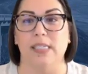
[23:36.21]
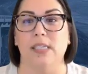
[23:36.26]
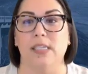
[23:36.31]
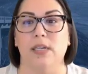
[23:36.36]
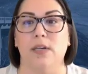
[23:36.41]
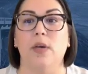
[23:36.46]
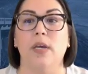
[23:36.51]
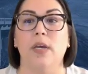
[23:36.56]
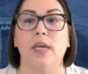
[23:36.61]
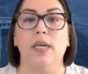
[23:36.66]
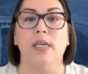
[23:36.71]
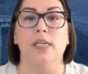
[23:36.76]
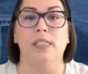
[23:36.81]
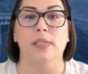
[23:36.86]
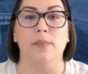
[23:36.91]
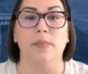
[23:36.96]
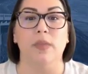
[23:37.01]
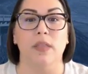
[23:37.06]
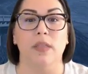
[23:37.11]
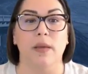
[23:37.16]
So
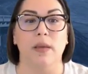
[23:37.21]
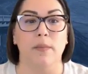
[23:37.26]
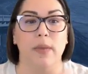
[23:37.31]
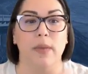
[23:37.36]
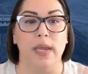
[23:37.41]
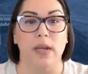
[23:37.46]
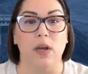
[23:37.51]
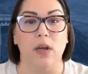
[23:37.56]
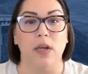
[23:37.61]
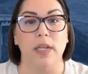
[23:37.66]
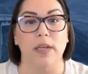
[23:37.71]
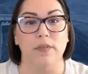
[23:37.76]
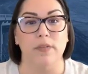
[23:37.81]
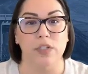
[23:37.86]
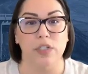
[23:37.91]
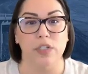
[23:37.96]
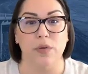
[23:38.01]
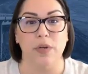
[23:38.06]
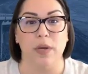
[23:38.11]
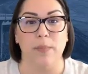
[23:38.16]
something that may not have
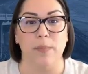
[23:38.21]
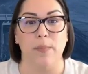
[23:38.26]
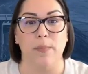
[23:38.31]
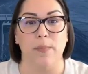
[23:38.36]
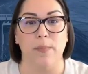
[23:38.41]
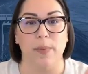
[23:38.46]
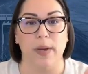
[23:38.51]
shown up